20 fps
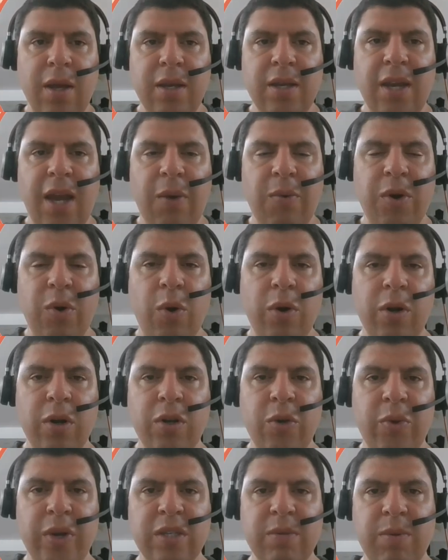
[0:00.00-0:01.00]
Now in
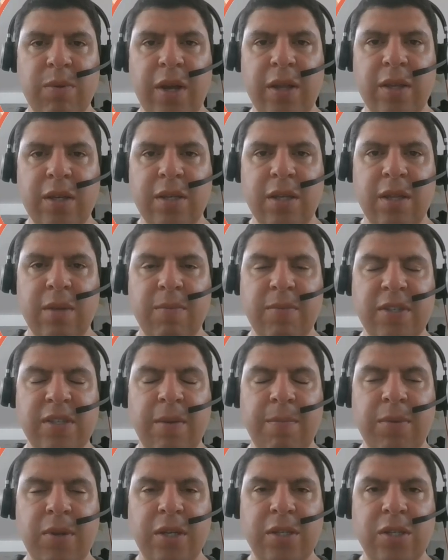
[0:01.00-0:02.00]
order to explain this in the
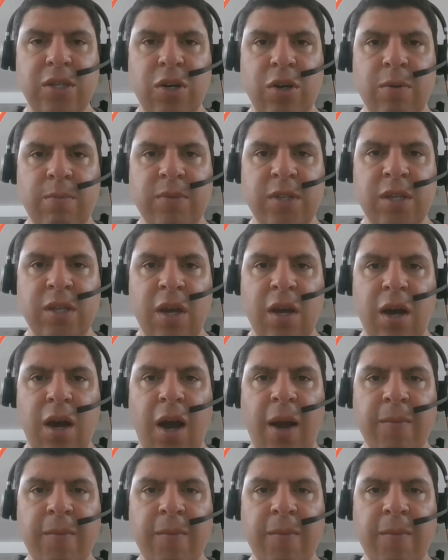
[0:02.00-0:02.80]
simplest terms,